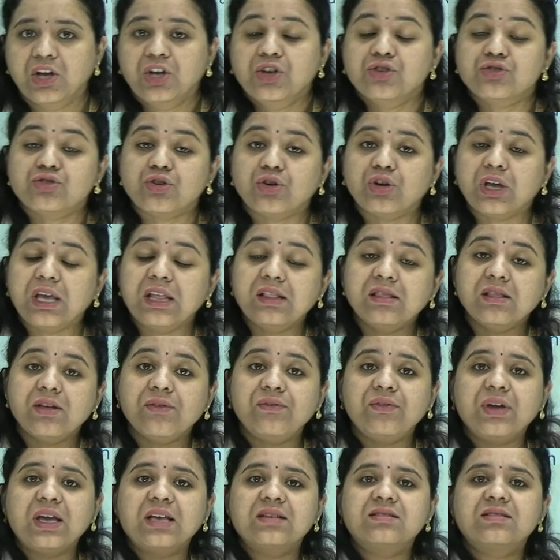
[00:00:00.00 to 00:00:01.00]
So in the
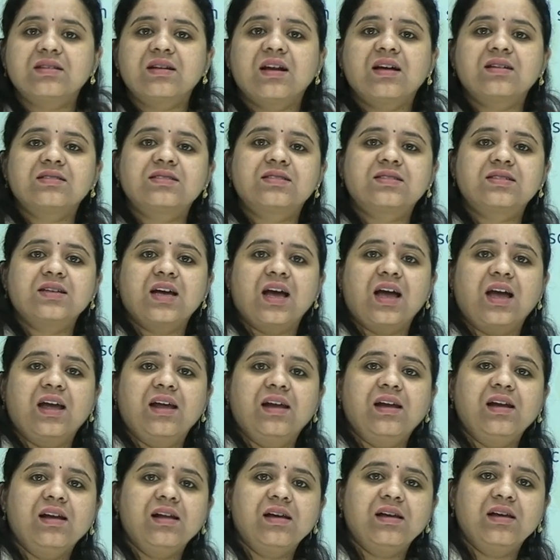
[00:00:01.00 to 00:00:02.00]
Vesara
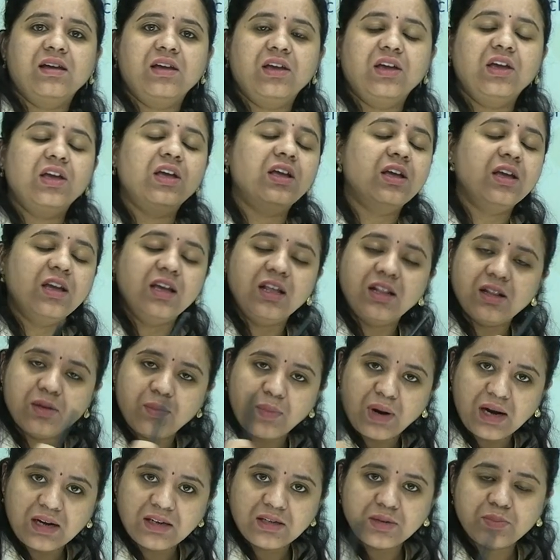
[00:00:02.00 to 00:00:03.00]
style, in the
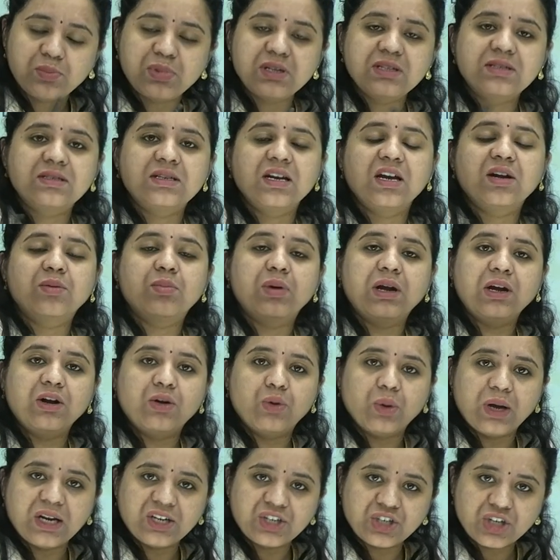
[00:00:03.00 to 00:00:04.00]
multiple statement
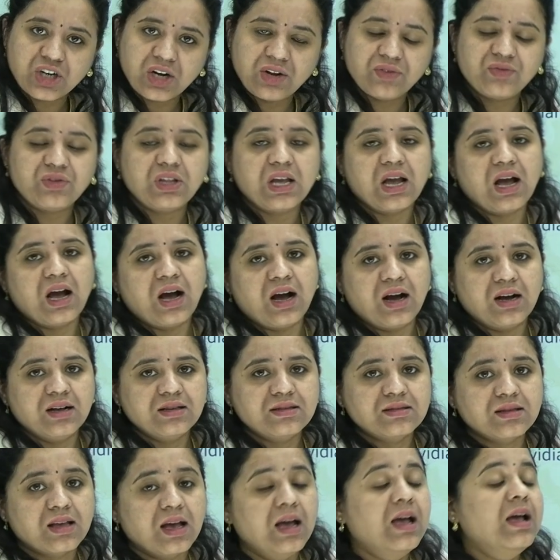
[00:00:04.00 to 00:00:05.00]
question if they
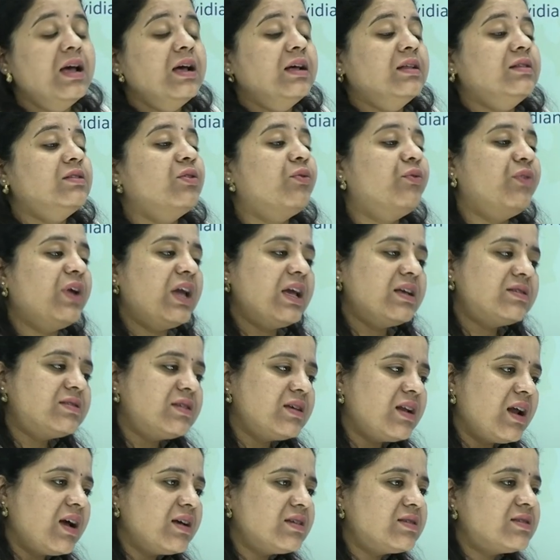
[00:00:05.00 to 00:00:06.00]
ask, the
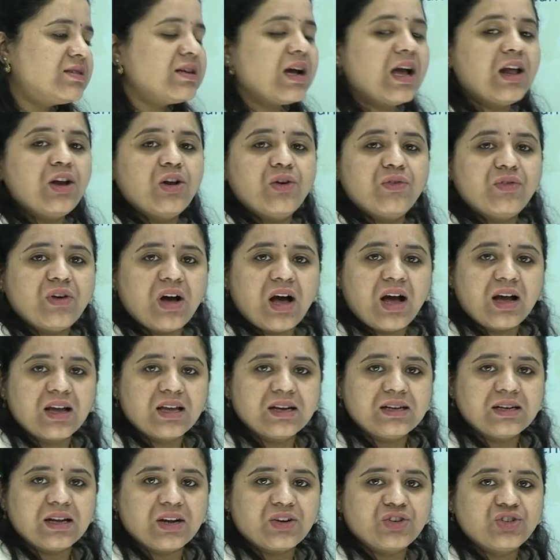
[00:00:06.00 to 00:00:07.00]
Vesara style of
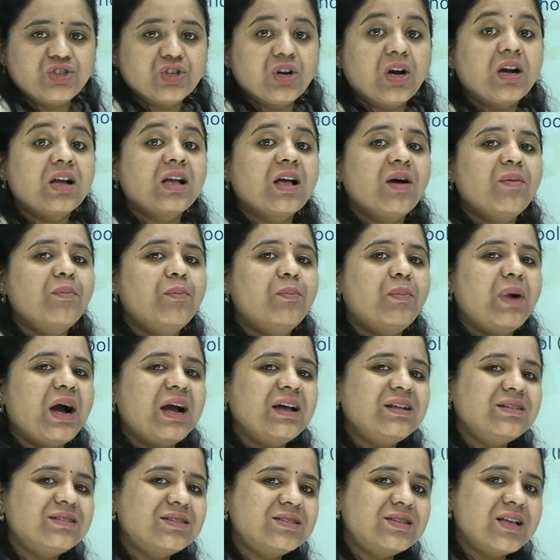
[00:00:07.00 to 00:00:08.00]
architecture
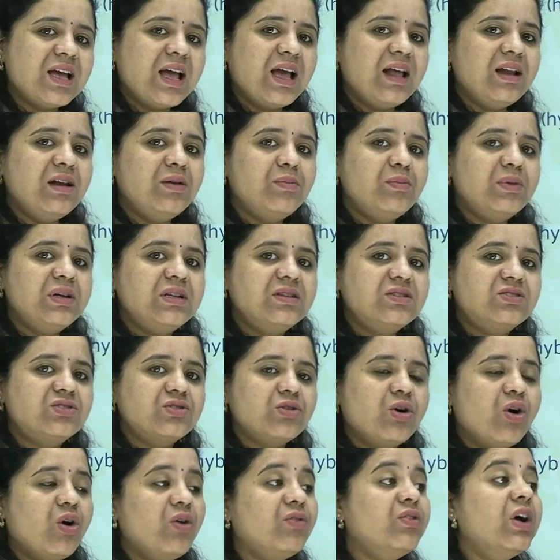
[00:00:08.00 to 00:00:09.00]
combines the elements
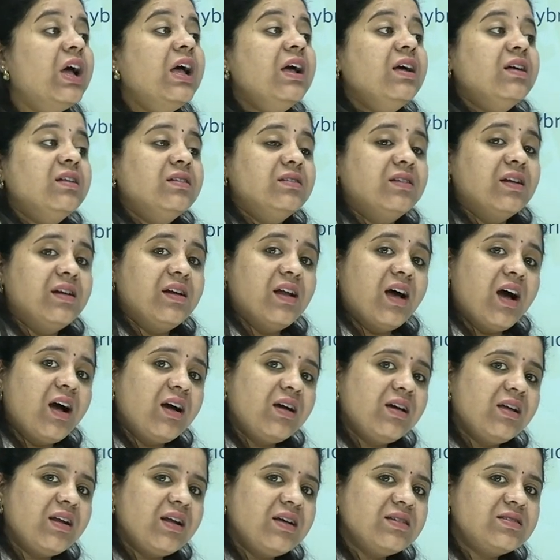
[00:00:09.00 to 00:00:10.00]
of the
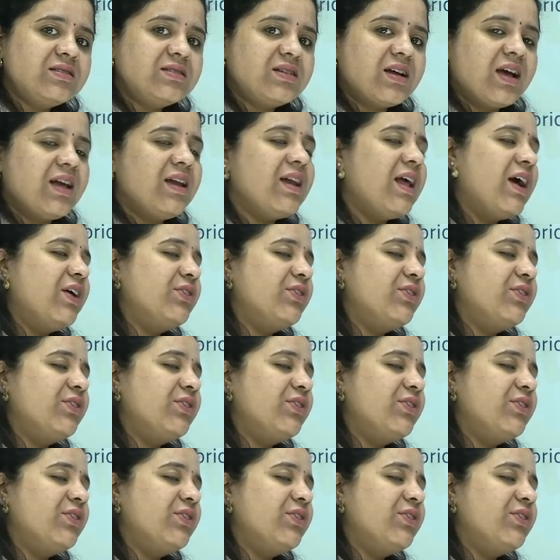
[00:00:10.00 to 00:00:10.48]
Nagara style